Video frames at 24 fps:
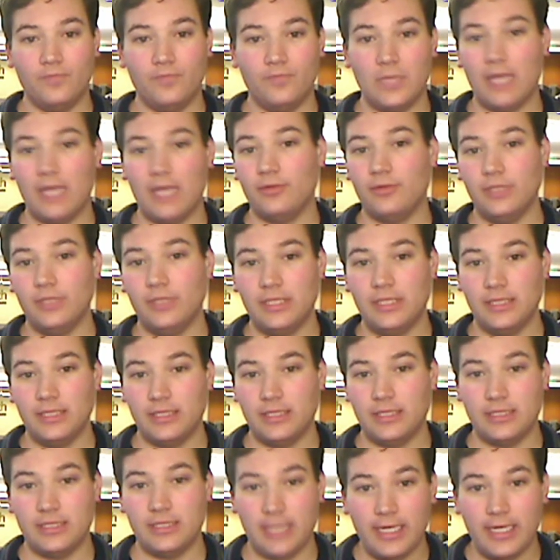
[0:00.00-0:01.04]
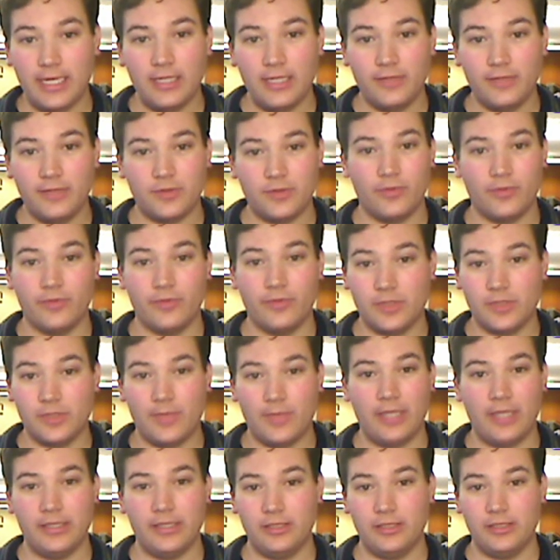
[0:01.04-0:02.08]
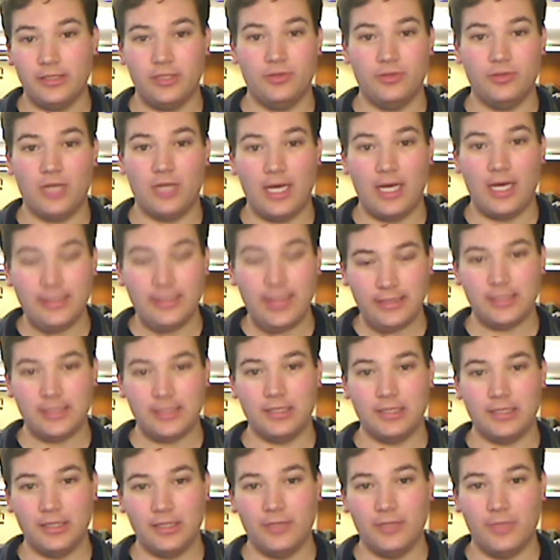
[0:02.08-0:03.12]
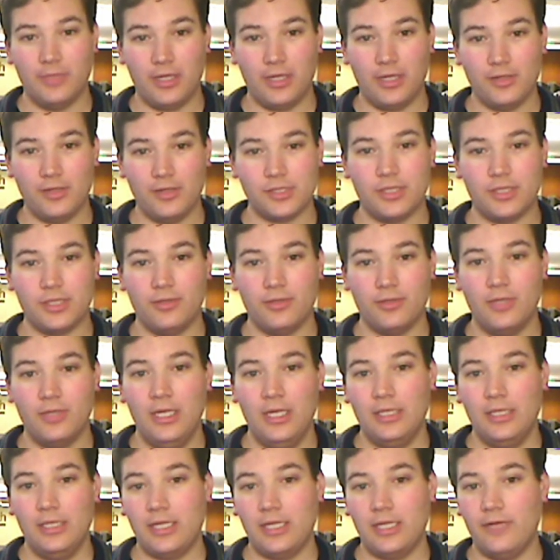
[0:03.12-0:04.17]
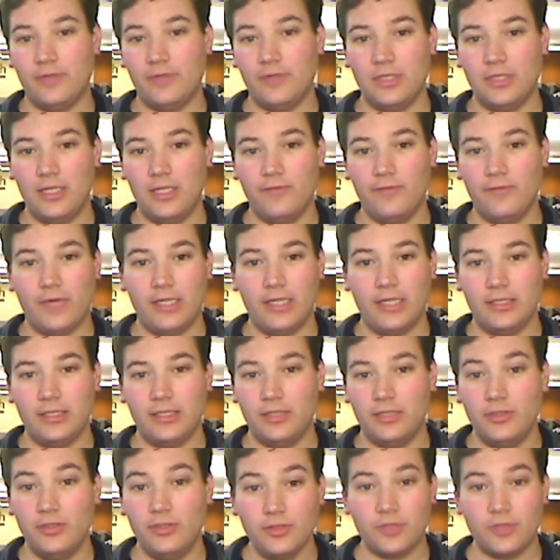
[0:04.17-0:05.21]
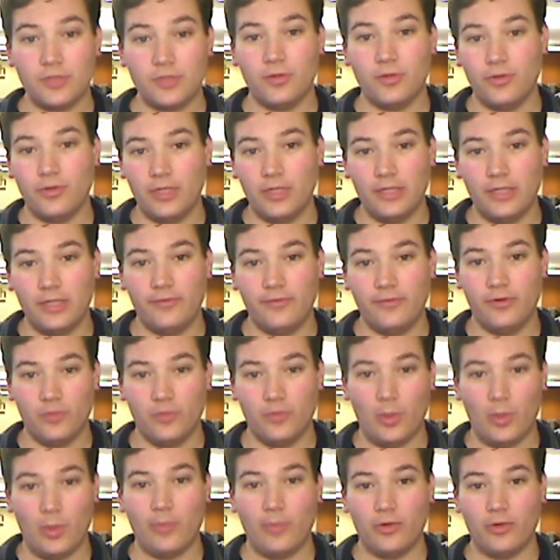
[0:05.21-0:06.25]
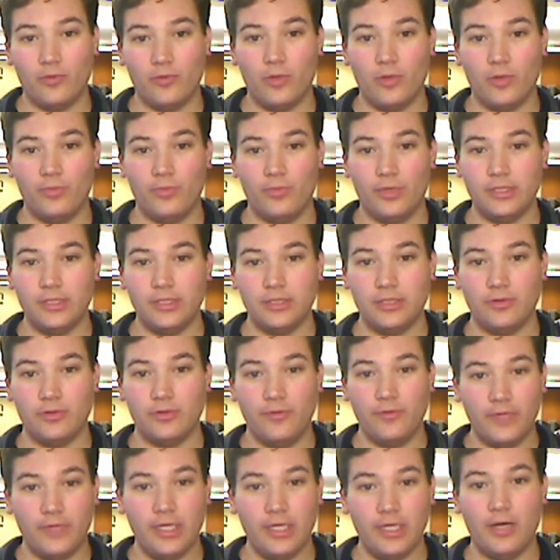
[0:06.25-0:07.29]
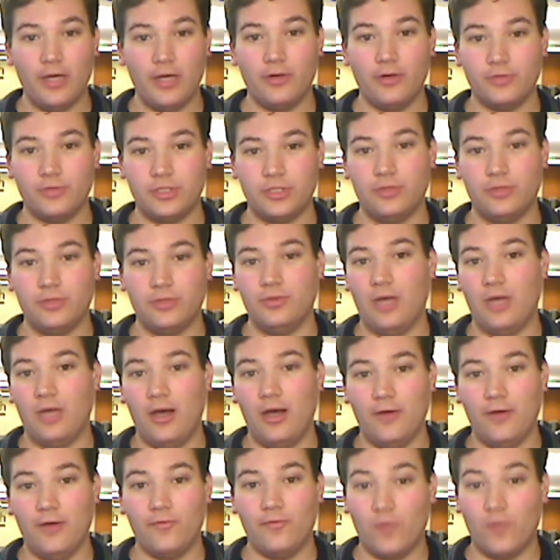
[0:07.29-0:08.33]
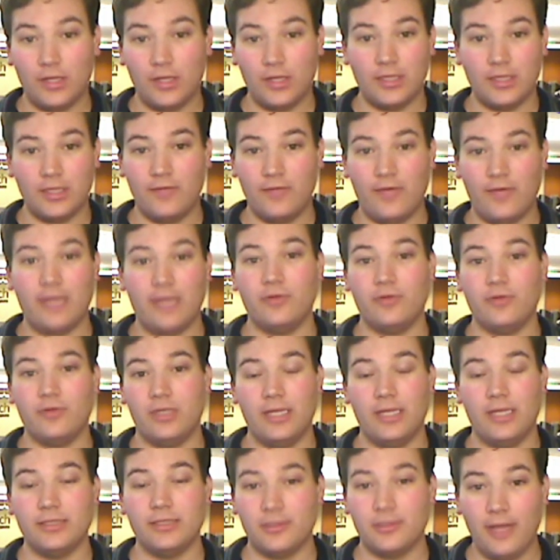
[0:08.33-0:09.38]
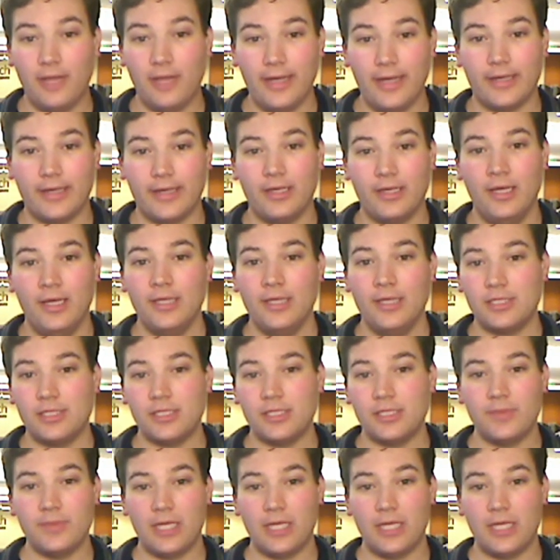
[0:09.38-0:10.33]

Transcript: not only its executives were responding to constantly, but also they even invited a news crew in, if you remember, at one point to do a video shoot of what the factory lines are like. So this